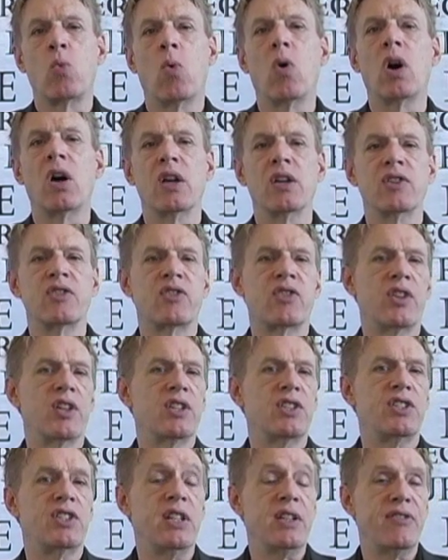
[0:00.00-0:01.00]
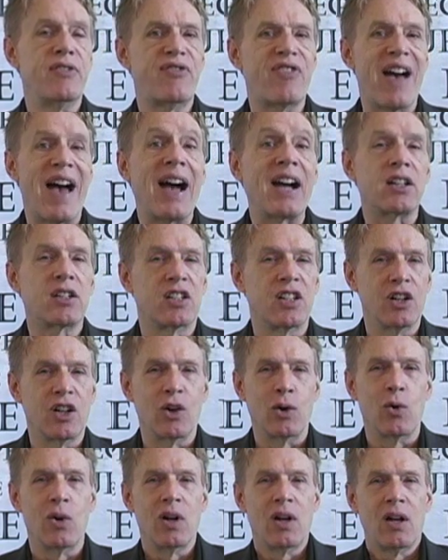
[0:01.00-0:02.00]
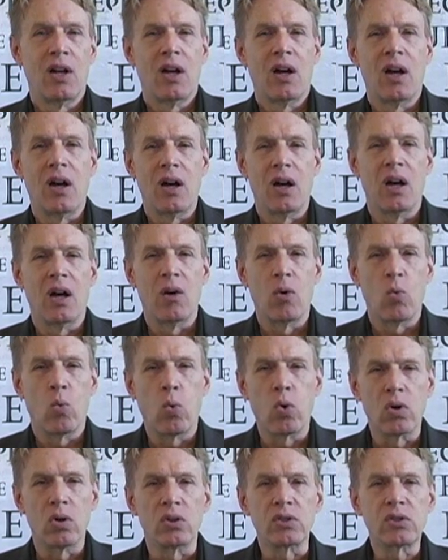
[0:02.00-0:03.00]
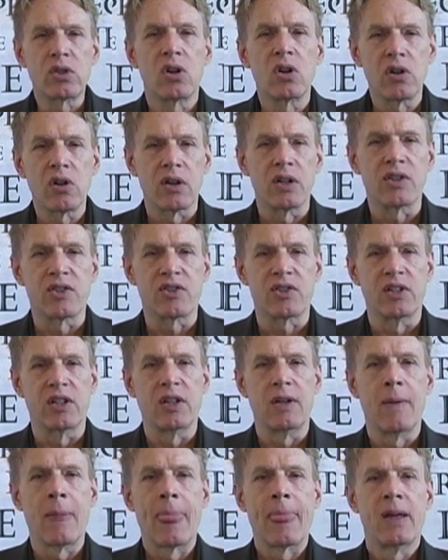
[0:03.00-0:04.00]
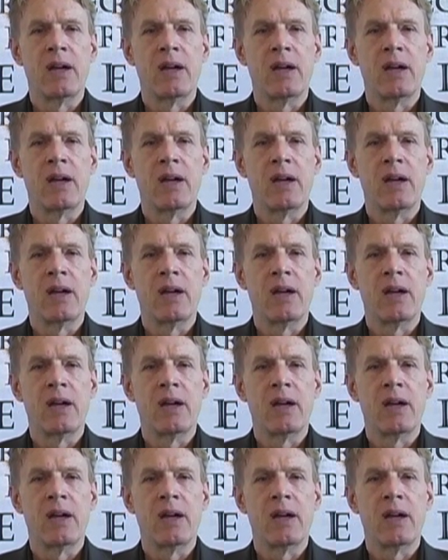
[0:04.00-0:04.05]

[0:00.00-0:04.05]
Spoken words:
was the de facto world currency,